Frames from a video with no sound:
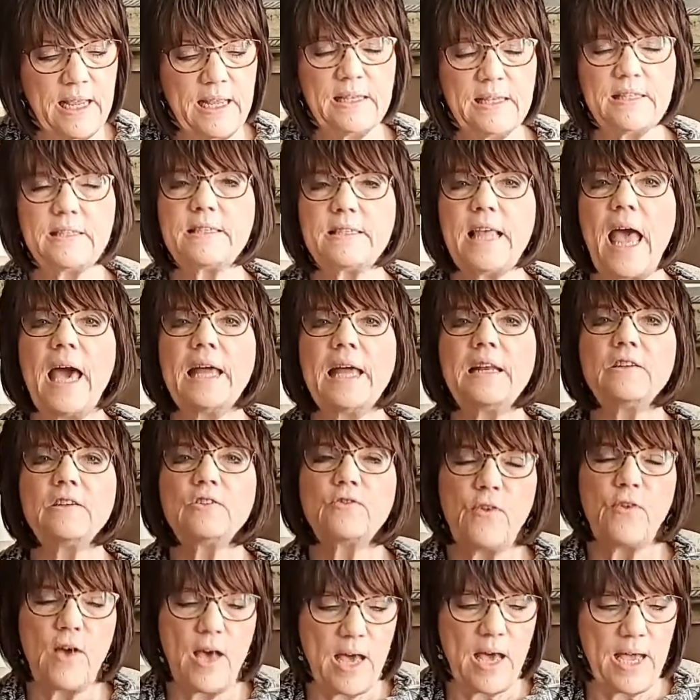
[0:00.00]

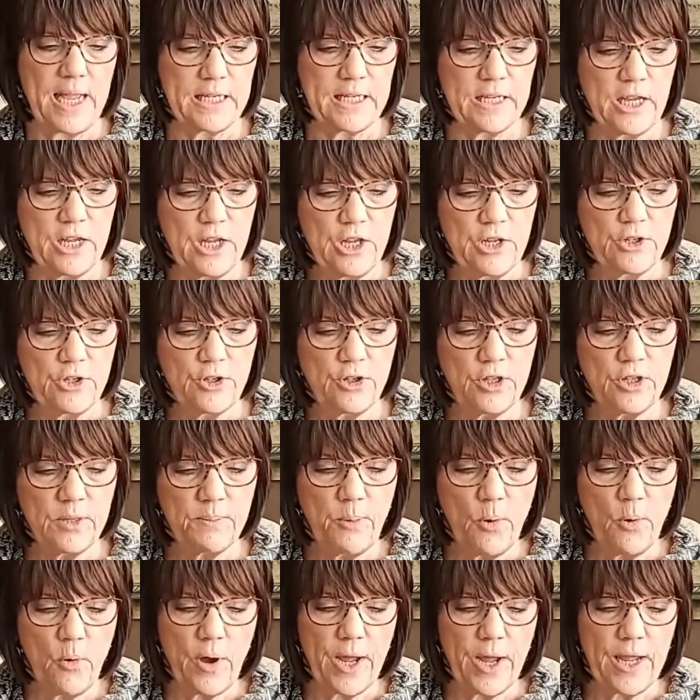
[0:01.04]
satisfied to the
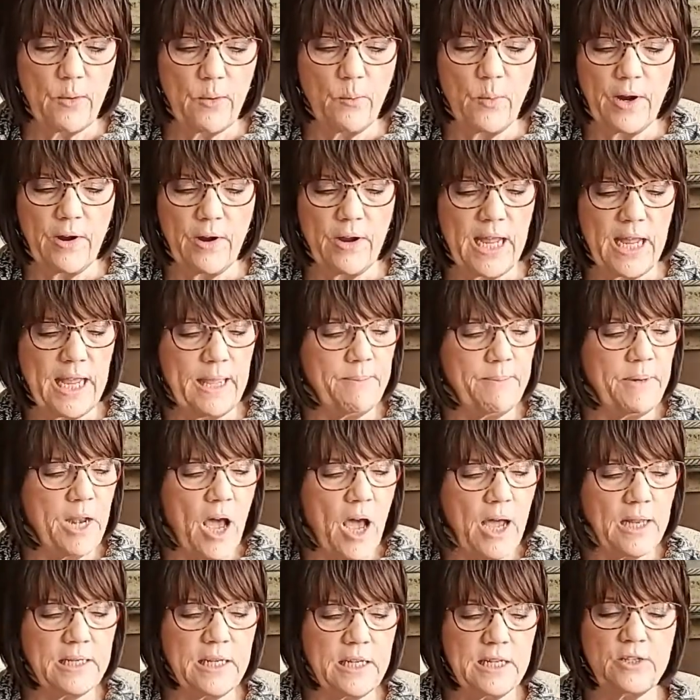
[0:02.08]
point where I am
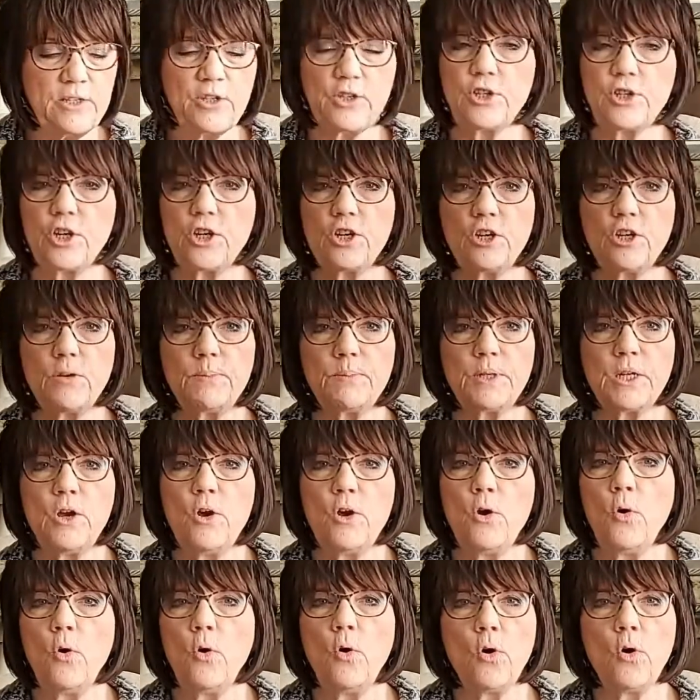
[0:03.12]
not disturbed
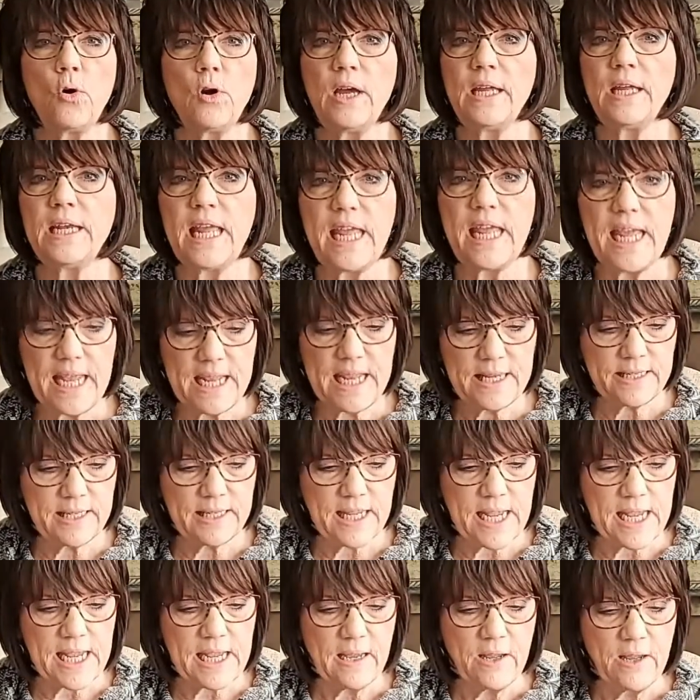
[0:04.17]
or
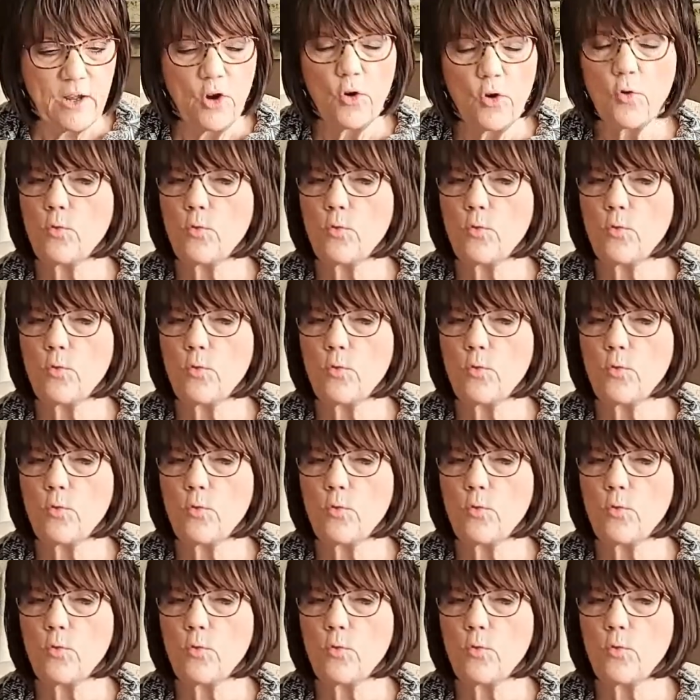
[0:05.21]
uneasy,